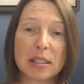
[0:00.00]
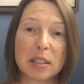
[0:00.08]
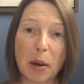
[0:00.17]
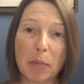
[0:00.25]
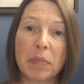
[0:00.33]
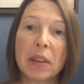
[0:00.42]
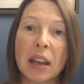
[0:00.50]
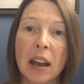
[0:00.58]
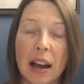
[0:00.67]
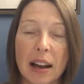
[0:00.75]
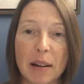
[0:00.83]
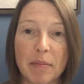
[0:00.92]
So
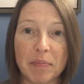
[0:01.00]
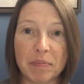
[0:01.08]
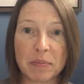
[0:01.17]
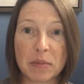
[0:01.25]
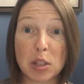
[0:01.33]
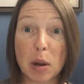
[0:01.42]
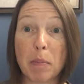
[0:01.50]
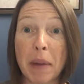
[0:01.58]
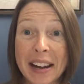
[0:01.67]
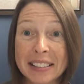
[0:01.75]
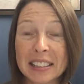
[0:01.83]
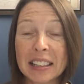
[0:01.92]

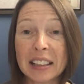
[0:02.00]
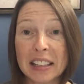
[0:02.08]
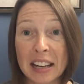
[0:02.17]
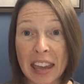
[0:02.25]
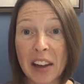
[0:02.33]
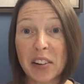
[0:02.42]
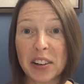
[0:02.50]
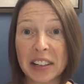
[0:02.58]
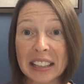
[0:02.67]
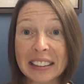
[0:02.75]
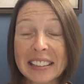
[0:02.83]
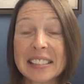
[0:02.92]
basically count on
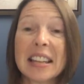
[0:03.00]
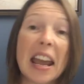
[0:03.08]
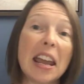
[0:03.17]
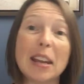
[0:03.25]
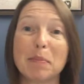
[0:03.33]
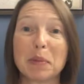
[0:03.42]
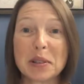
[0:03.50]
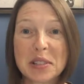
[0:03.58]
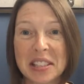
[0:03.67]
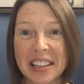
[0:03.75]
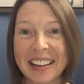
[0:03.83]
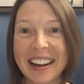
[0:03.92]
at least 8%
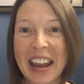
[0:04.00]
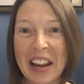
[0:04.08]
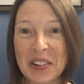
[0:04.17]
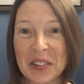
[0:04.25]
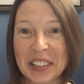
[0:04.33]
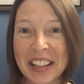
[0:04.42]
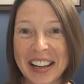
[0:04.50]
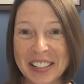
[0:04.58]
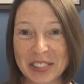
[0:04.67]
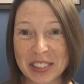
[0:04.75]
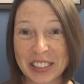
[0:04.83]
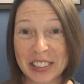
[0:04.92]

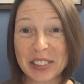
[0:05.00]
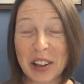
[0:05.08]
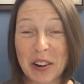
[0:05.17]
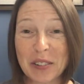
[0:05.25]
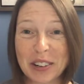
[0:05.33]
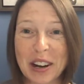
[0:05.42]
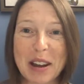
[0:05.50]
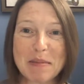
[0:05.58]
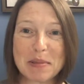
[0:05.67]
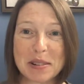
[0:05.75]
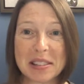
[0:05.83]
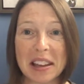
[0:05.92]
annualized returns, over
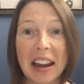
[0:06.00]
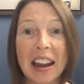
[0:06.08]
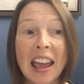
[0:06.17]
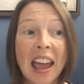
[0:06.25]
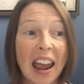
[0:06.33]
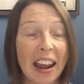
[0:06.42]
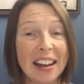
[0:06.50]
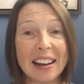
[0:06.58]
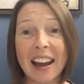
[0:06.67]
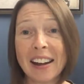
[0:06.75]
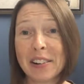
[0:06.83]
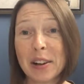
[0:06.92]
8%. And
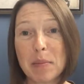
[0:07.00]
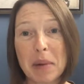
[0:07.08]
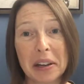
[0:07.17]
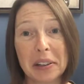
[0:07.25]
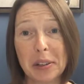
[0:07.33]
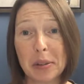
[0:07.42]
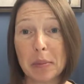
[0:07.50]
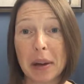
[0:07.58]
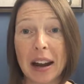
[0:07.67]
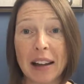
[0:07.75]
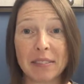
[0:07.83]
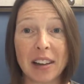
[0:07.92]
I don't know about you,
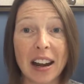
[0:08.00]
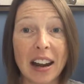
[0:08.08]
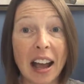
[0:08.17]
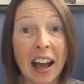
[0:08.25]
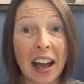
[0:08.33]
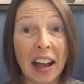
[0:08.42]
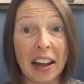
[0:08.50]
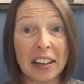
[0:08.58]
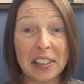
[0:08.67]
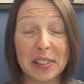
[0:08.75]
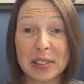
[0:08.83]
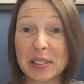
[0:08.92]
but I've got a high
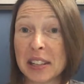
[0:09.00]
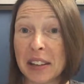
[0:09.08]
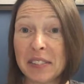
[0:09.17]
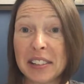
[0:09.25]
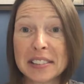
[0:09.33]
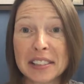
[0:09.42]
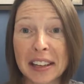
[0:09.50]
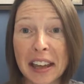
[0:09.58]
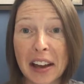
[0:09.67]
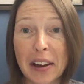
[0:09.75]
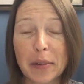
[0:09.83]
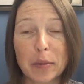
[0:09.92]
yield savings
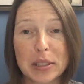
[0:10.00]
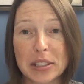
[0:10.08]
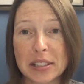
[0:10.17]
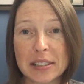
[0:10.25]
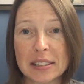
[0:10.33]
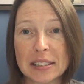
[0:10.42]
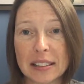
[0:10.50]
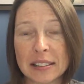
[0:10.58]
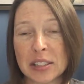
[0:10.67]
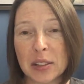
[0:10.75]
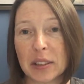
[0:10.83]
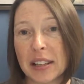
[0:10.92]
account, which is
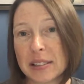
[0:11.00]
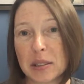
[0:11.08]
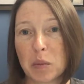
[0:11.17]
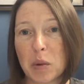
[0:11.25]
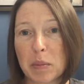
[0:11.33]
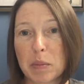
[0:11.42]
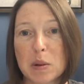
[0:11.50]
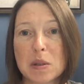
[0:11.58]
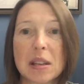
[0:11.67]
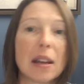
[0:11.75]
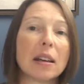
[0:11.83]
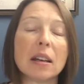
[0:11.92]
still less than
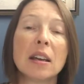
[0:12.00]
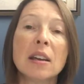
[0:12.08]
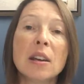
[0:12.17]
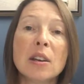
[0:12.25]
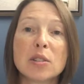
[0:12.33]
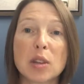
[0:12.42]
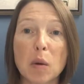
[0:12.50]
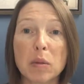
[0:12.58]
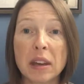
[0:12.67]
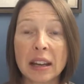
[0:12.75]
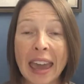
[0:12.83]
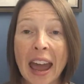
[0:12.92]
1%. So
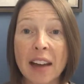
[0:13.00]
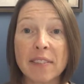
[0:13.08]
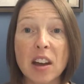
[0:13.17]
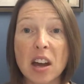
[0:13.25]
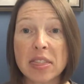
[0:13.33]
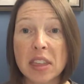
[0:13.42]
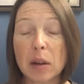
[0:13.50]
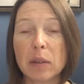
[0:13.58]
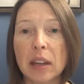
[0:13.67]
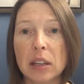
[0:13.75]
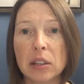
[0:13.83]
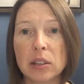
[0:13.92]
the caveat though
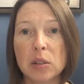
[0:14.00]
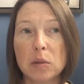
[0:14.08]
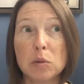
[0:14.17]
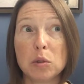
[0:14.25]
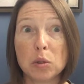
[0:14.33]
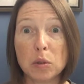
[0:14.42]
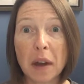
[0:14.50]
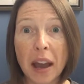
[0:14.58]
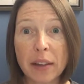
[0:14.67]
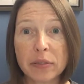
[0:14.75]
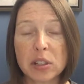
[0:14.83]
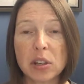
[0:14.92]
that you do
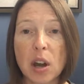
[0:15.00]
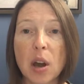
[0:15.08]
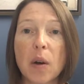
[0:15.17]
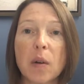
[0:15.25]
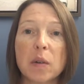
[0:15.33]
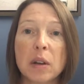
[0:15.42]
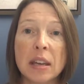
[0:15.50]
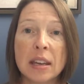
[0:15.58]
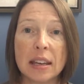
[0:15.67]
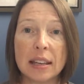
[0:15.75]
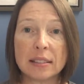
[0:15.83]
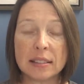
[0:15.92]
have to know
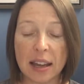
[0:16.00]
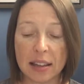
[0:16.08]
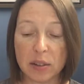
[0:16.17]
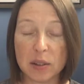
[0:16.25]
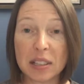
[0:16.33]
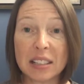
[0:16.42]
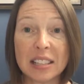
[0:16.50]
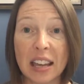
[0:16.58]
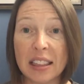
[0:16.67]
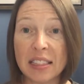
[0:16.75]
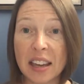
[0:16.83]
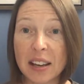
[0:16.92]
is that there's a
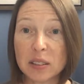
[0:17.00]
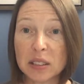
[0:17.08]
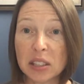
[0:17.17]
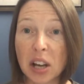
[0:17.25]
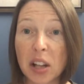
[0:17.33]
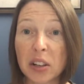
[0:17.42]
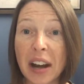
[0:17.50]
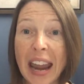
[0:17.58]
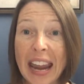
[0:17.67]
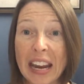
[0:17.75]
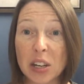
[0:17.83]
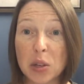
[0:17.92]
$10,000
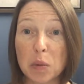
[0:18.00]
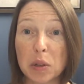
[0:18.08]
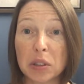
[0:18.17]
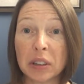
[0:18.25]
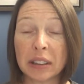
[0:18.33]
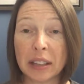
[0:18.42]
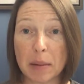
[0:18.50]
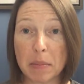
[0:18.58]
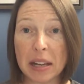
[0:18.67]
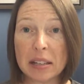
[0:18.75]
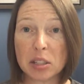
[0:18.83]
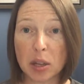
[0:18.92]
annual
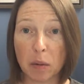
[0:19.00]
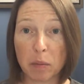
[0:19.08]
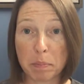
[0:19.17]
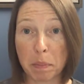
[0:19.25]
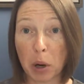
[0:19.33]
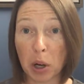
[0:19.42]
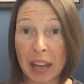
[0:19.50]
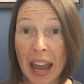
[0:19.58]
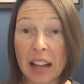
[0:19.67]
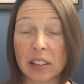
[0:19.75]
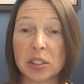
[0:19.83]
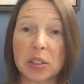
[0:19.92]
limit. So per
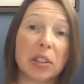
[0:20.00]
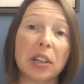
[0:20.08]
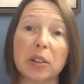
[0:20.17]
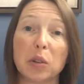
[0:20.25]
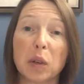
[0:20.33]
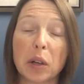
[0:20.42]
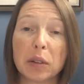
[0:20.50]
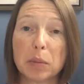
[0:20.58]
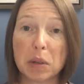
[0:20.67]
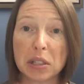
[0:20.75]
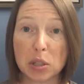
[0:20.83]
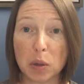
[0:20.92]
calendar year, you can only
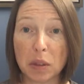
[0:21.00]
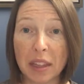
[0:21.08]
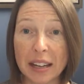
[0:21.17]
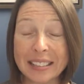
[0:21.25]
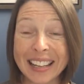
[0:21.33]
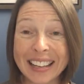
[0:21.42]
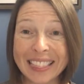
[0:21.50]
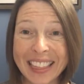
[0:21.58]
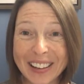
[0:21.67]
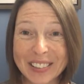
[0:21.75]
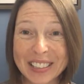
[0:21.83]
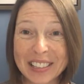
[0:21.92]
put
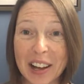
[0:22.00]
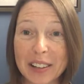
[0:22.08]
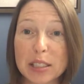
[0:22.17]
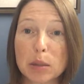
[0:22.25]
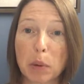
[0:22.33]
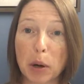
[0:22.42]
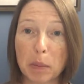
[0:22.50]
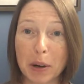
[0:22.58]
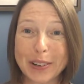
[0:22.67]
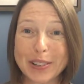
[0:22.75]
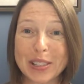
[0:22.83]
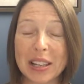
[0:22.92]
$10,000 per
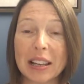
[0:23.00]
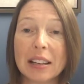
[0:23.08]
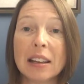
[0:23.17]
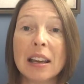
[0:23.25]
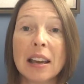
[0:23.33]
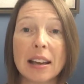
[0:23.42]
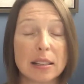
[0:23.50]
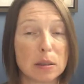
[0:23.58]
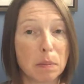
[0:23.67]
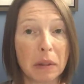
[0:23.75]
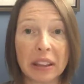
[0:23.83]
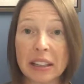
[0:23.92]
person. It's
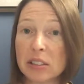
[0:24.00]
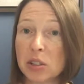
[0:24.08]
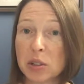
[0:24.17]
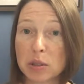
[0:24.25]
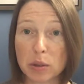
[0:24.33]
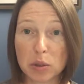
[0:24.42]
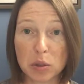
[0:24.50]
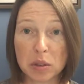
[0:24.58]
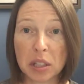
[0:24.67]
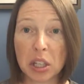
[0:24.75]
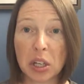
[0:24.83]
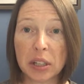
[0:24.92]
linked to your social
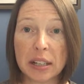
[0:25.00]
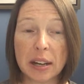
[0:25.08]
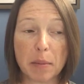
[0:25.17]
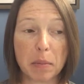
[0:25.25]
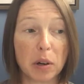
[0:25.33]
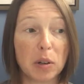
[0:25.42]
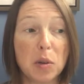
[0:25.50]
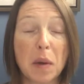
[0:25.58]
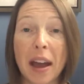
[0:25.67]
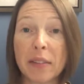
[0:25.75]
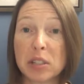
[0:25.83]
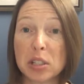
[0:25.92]
security number. You
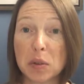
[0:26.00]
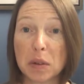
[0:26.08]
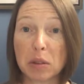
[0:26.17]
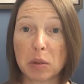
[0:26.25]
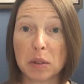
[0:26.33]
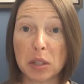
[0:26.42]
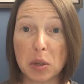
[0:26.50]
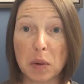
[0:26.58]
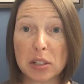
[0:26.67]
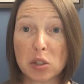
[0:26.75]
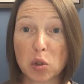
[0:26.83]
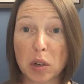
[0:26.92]
have to do it through the
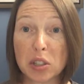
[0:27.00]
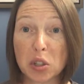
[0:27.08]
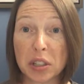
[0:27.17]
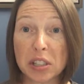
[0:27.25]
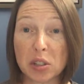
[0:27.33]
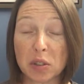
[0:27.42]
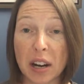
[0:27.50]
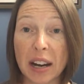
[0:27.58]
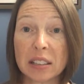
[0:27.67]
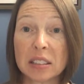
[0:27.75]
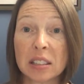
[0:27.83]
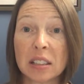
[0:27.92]
U.S. Treasury
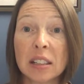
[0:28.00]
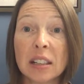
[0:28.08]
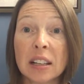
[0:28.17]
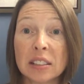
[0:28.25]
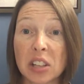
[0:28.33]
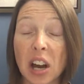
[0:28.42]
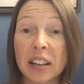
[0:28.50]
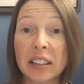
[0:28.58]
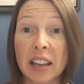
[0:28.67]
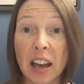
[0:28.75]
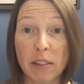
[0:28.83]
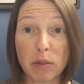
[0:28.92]

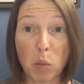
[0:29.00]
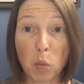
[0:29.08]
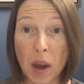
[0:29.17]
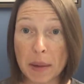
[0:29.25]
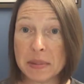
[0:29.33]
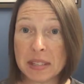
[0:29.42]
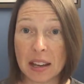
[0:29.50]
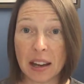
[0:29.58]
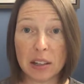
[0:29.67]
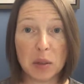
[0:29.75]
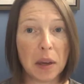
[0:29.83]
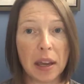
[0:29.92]
Direct.gov
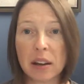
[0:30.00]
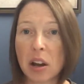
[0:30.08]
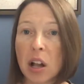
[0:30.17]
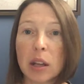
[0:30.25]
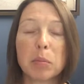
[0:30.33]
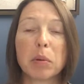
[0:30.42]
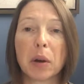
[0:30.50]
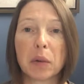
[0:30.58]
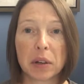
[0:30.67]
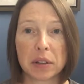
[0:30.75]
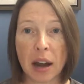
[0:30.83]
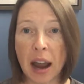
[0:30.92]
website. You can't call a
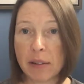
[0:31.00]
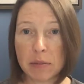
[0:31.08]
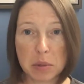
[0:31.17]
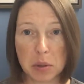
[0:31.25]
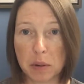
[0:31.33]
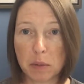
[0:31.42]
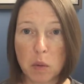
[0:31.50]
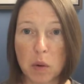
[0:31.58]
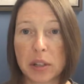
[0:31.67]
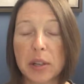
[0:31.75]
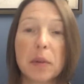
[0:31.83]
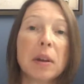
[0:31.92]
broker to have them do it for
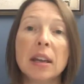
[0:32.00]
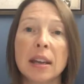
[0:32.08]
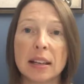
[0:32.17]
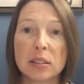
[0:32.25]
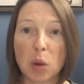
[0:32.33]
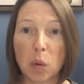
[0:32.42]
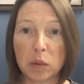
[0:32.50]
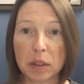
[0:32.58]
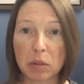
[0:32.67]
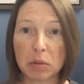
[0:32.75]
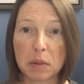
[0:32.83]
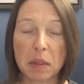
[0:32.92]
you. It's only
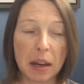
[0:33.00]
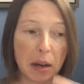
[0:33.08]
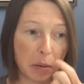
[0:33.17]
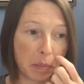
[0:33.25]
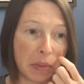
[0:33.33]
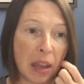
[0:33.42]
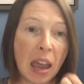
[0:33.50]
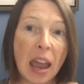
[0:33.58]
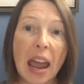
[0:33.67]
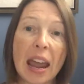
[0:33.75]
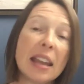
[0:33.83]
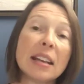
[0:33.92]
through there.
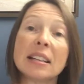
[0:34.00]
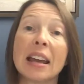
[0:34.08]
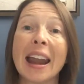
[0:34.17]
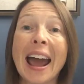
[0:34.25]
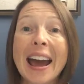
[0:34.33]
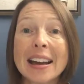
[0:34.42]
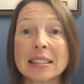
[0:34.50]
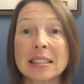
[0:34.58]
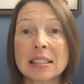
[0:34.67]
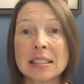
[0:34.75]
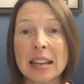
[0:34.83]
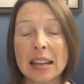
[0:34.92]
And it has
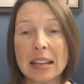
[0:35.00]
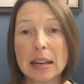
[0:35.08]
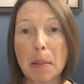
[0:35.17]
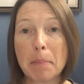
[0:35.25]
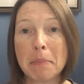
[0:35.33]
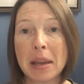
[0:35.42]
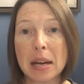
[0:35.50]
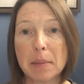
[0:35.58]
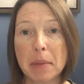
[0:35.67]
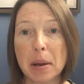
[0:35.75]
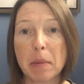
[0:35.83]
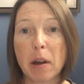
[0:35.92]
to stay in a
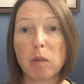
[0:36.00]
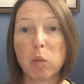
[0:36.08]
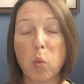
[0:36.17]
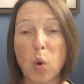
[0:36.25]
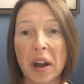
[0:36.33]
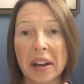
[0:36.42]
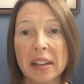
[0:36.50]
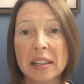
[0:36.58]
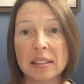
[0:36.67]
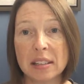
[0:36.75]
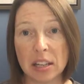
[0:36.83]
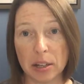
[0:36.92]
minimum of 1
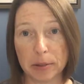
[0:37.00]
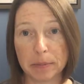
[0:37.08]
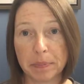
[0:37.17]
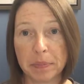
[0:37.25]
year.